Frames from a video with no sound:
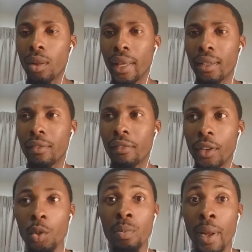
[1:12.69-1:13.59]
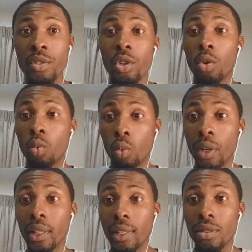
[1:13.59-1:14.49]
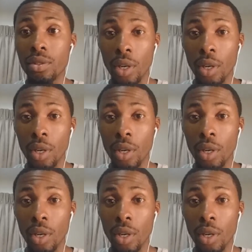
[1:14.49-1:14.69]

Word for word: like Phil Spencer really